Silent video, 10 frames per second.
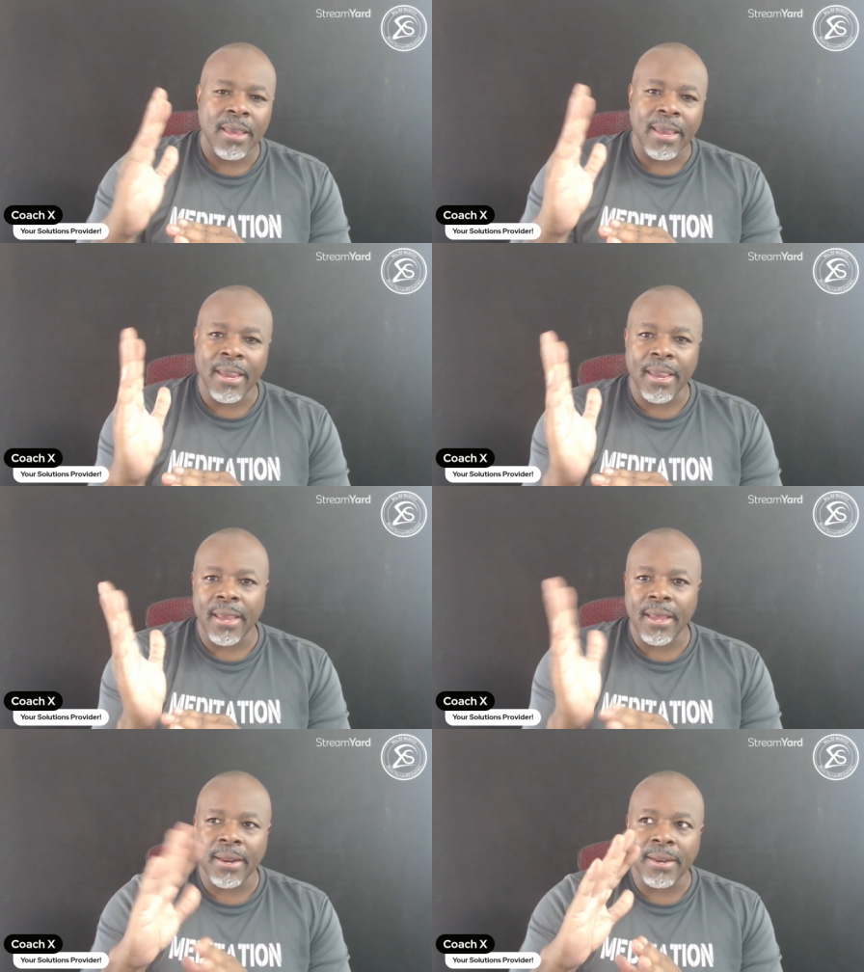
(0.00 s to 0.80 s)

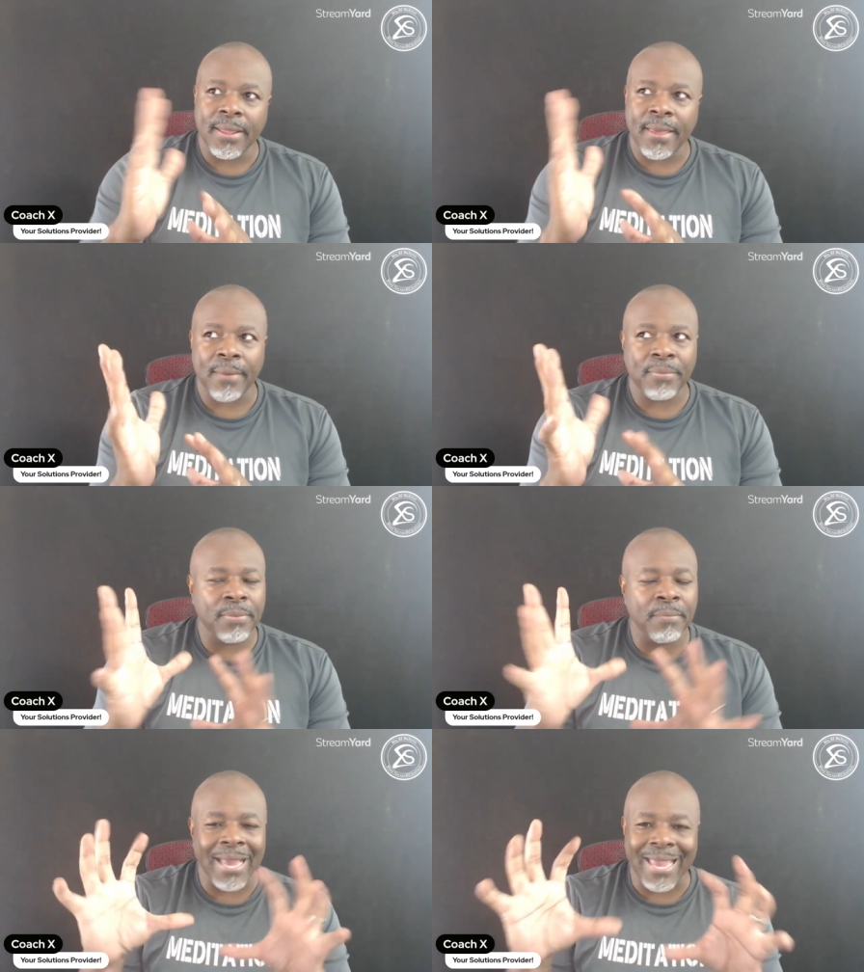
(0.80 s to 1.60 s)
And
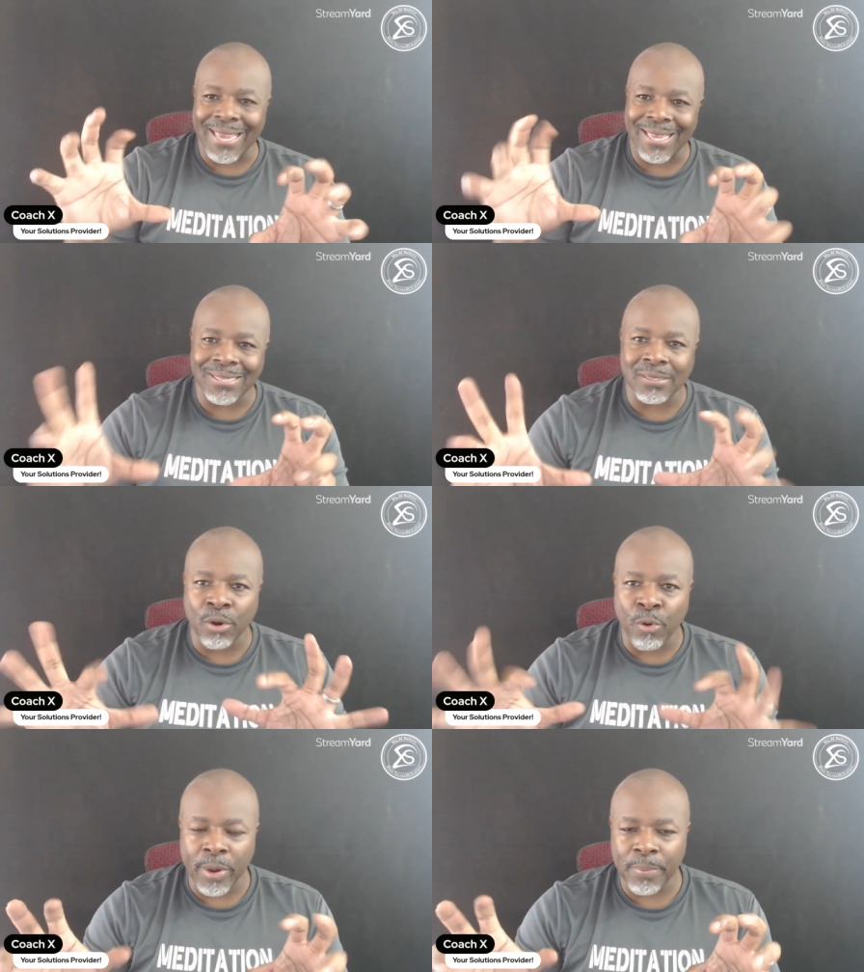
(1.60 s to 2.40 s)
my hand
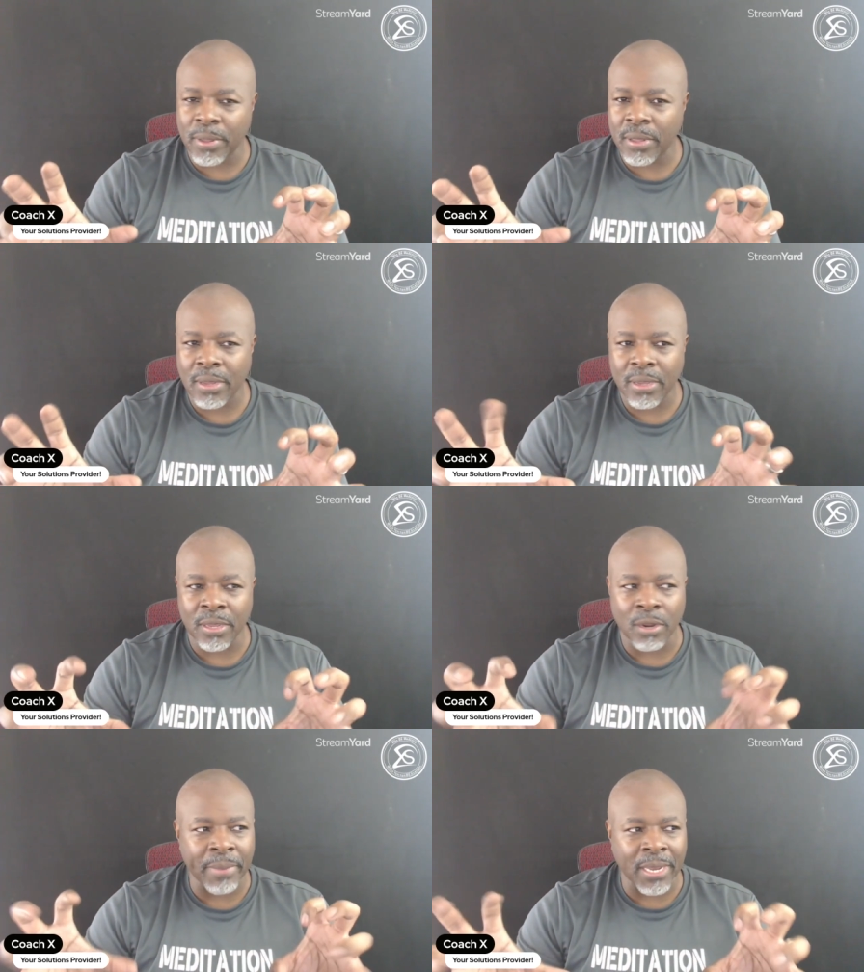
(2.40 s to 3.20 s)
grip,
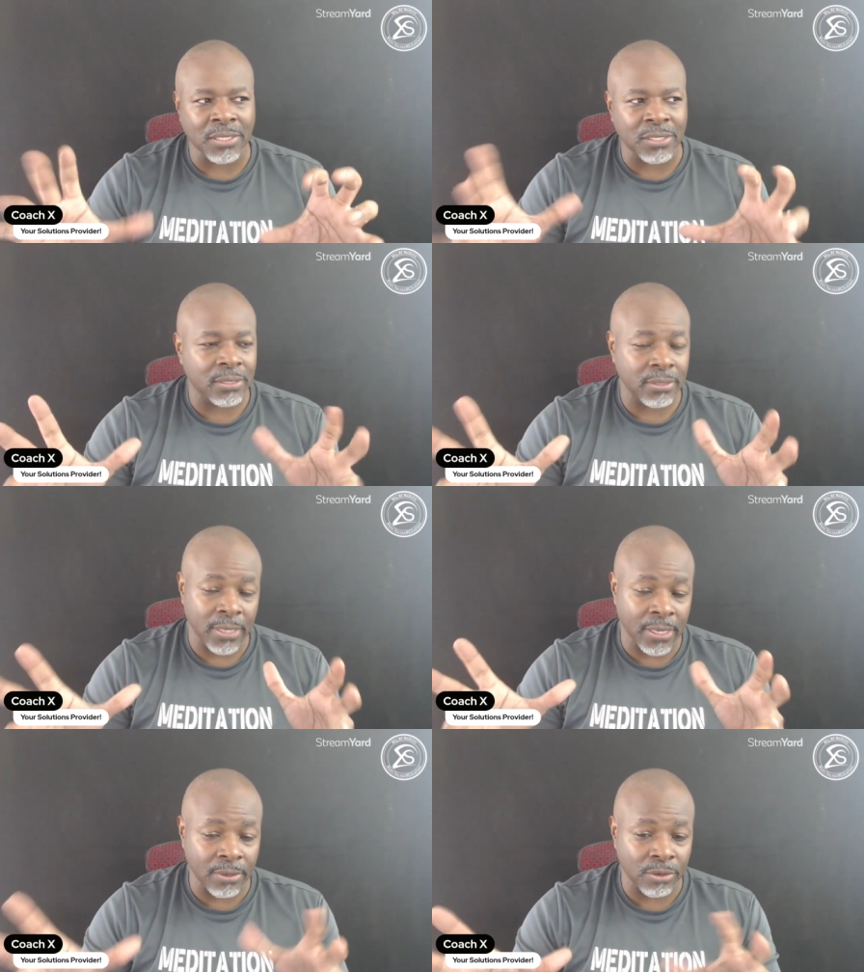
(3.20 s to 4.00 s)
you know, because
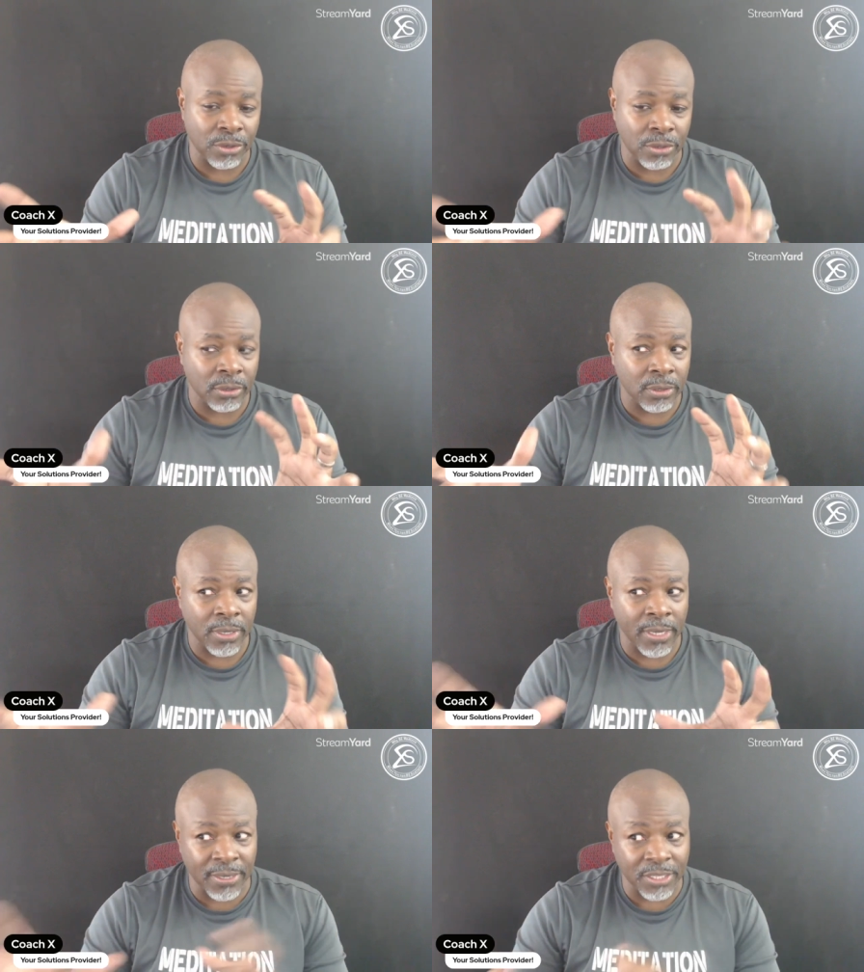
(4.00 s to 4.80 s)
in
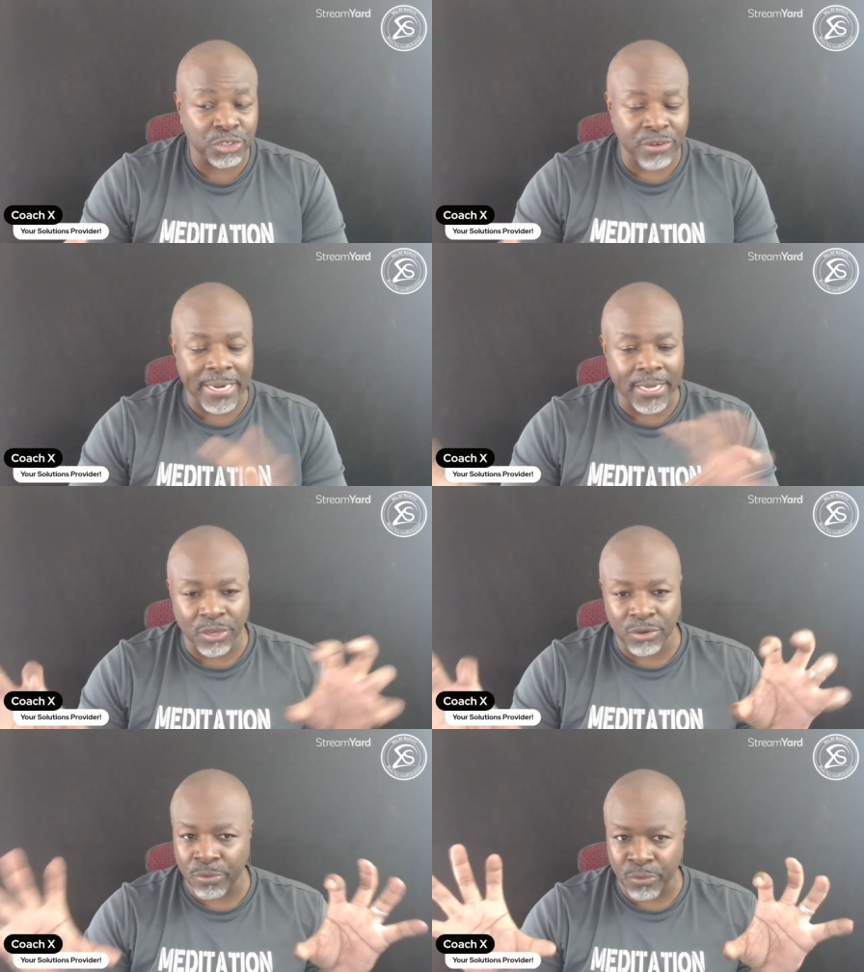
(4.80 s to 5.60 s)
in this training
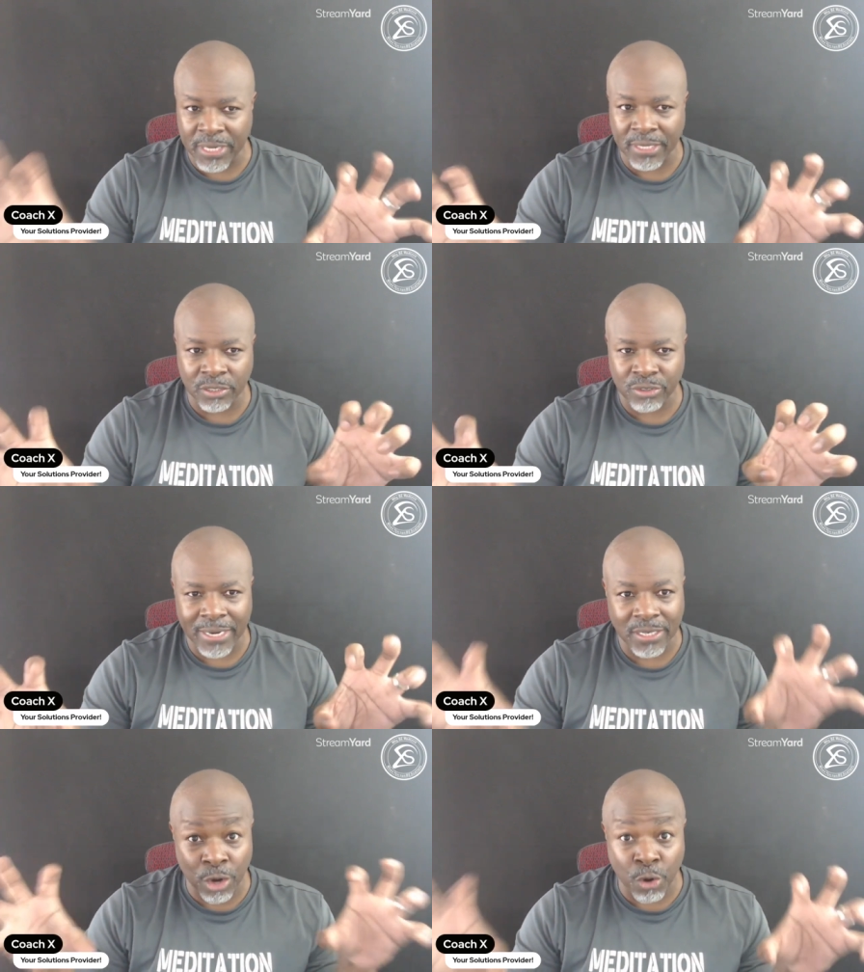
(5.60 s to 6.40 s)
you're really
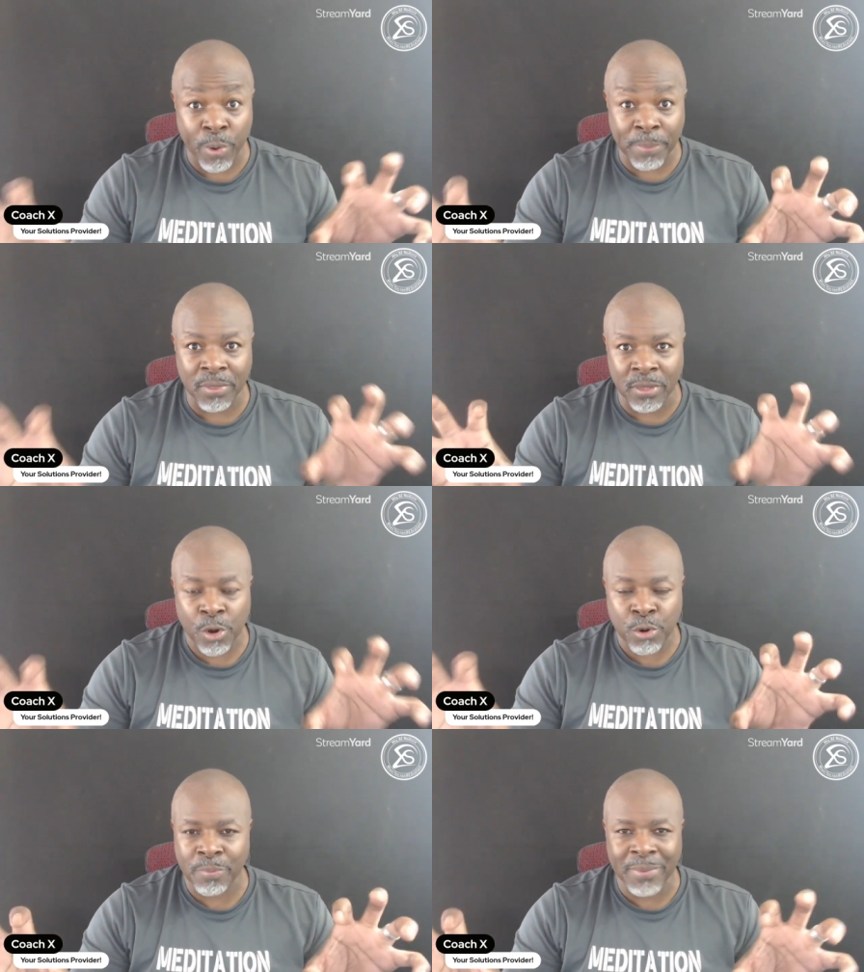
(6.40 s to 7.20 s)
trying to grip the
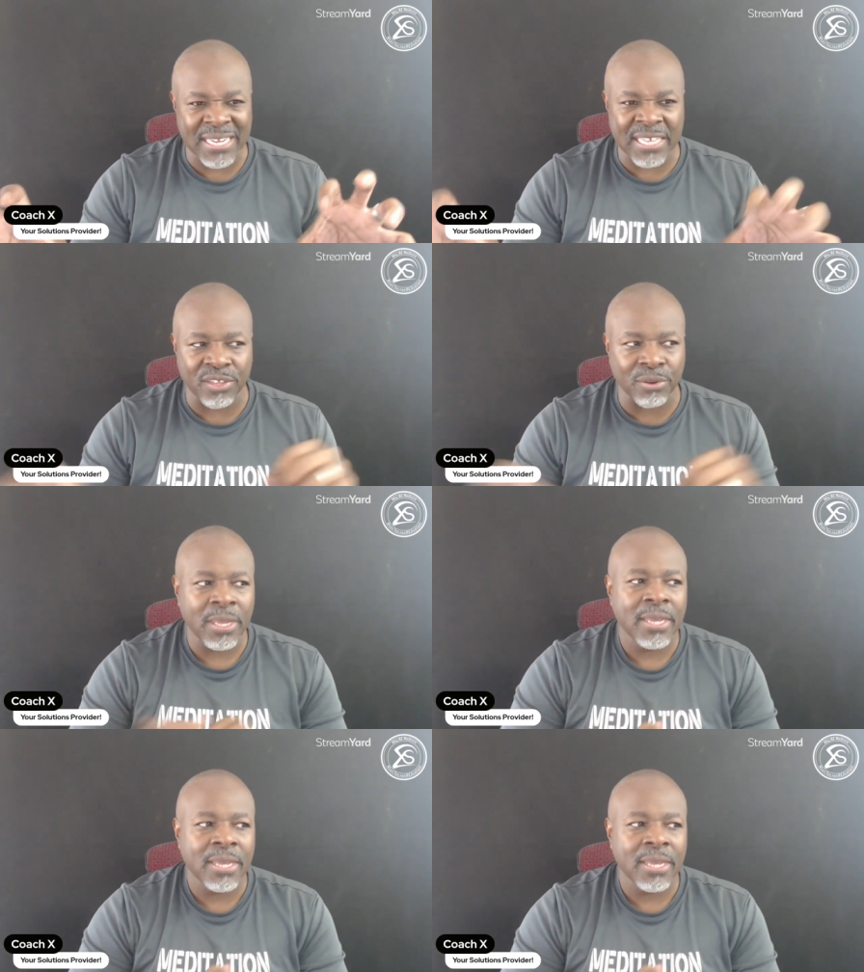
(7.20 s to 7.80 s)
earth beneath you.